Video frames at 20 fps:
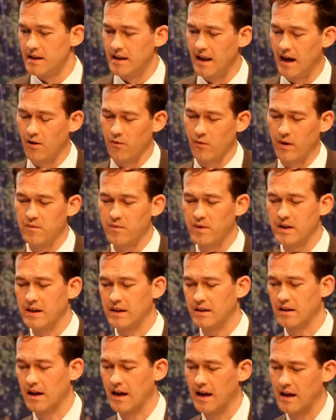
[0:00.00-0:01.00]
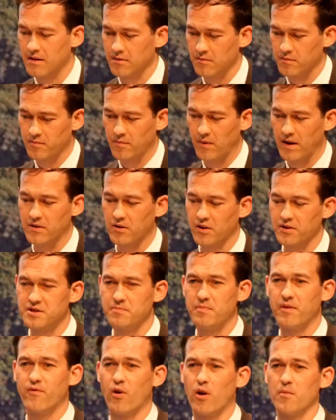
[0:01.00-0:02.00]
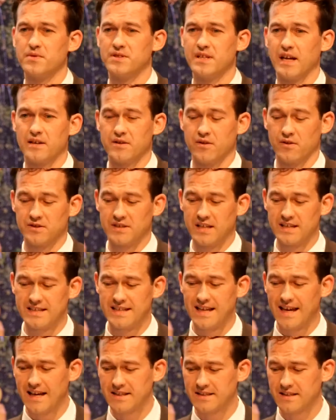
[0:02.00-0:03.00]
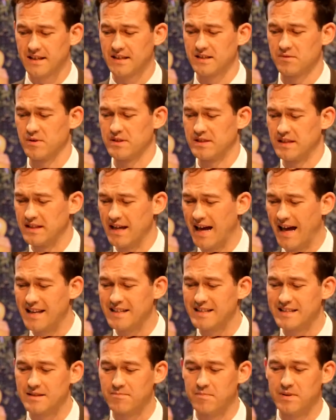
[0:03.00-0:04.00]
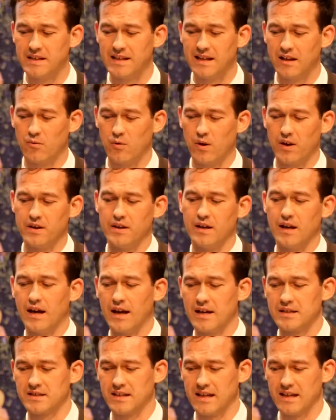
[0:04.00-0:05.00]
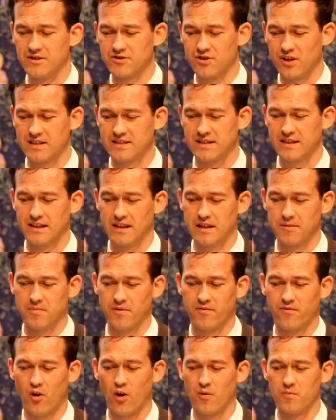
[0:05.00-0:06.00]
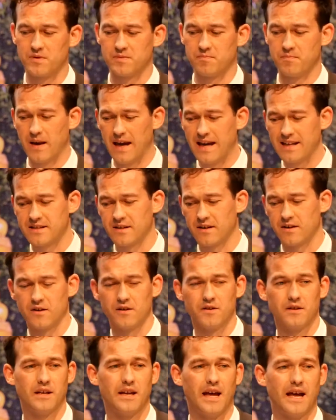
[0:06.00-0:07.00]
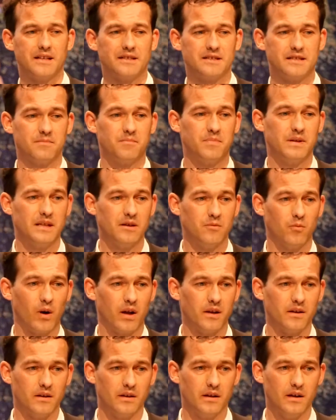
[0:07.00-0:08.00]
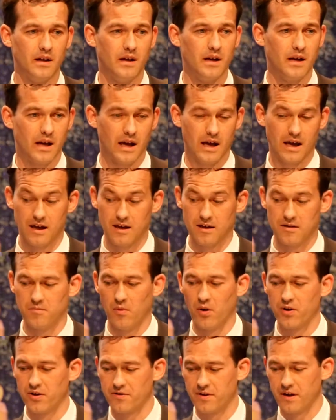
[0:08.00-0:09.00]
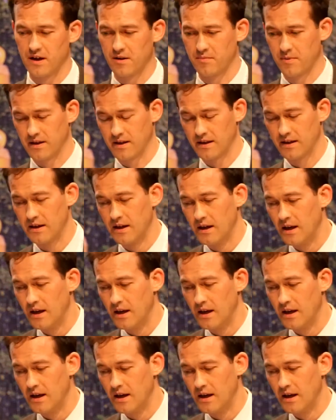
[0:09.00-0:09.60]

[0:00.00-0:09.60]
Now, when we went on to perform cytotoxicity assays, we see that anti-PD-L1 actually interestingly performs better than anti-PD-1 monotherapy.